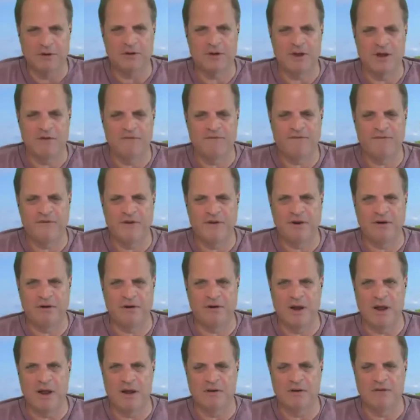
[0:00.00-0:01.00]
and
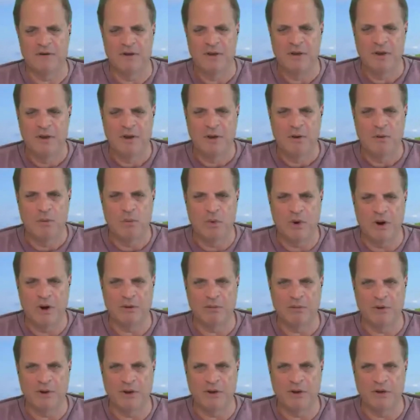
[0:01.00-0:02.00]
figure out where
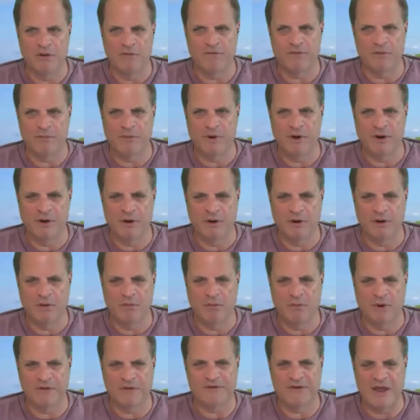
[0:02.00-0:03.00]
do we go from here,
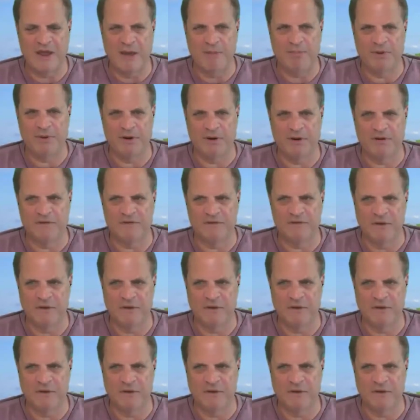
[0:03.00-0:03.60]
what's happening.